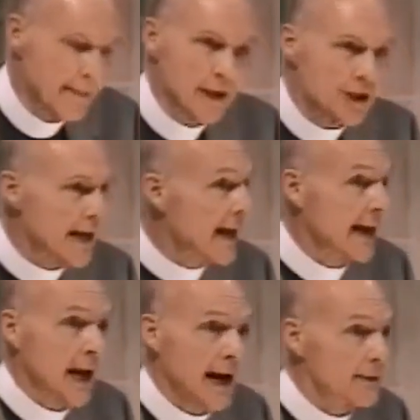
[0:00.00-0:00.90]
that she
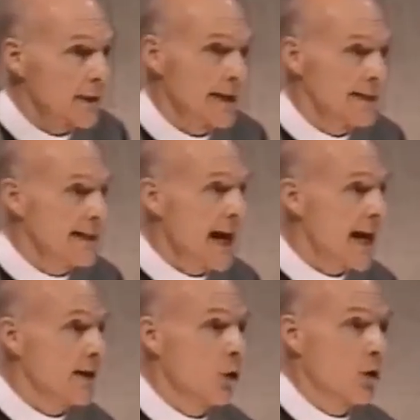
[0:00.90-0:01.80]
cannot
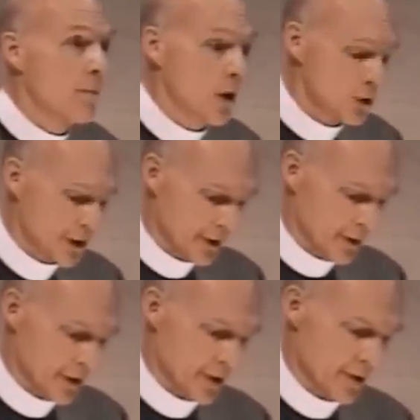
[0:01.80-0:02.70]
contain her
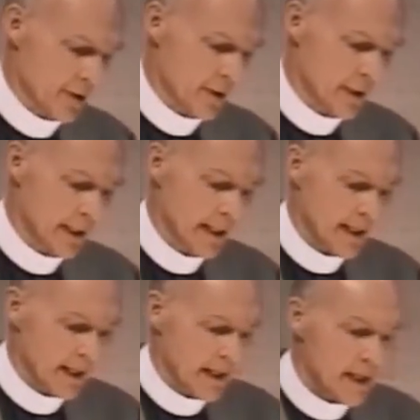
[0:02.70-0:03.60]
emotions.
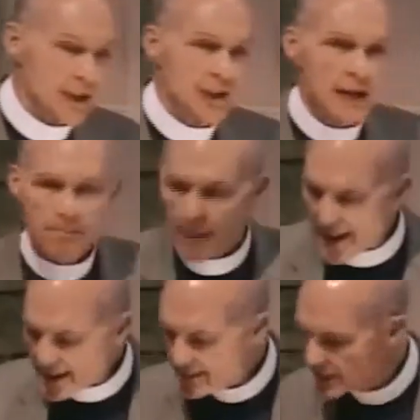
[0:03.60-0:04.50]
She
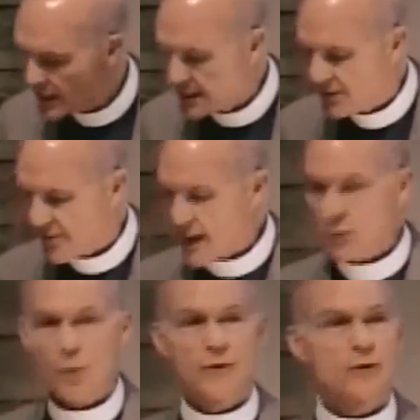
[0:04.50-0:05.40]
bathes his
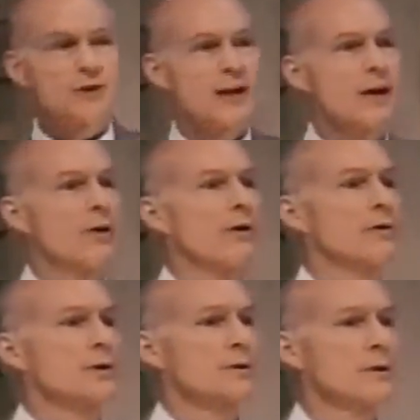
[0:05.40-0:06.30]
feet with her
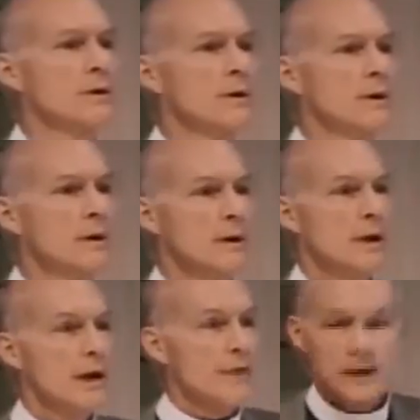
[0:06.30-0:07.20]
tears.
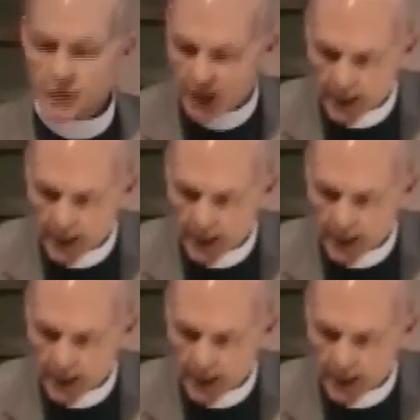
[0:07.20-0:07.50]
Then